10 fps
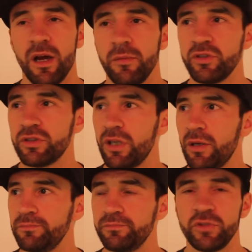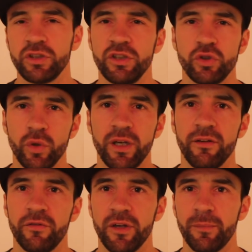I'm just enjoying
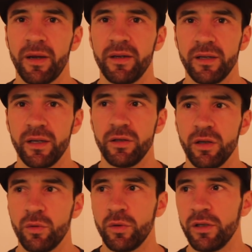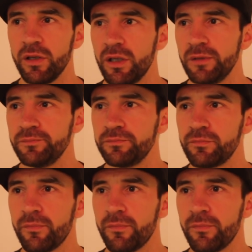everything about it now. You know, I want to